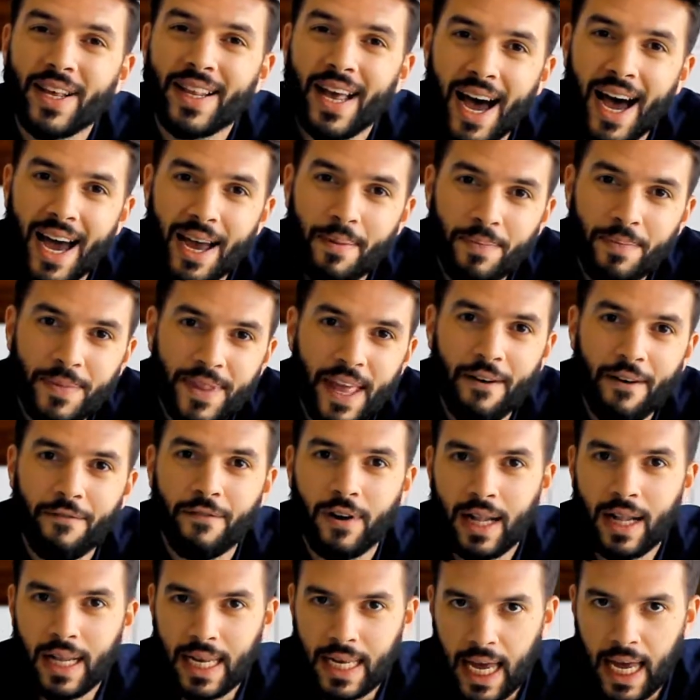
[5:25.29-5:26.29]
I am
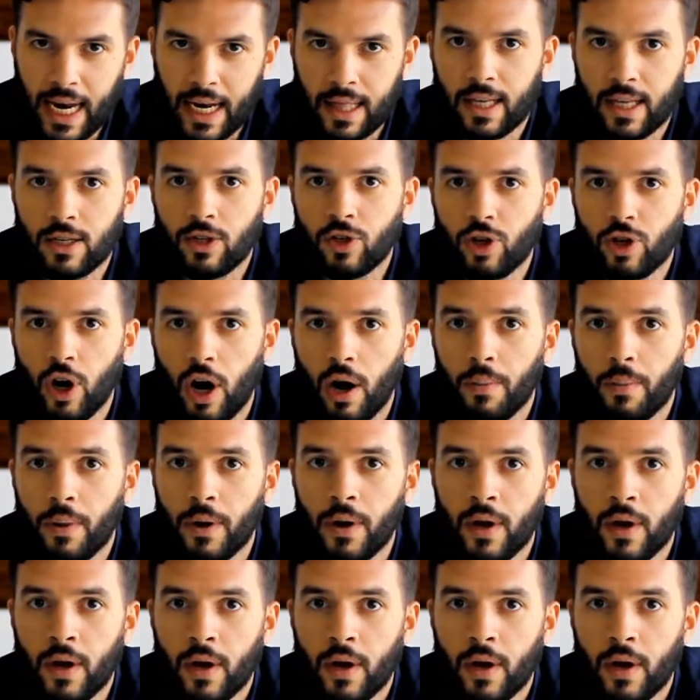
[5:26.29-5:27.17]
definitely getting this job.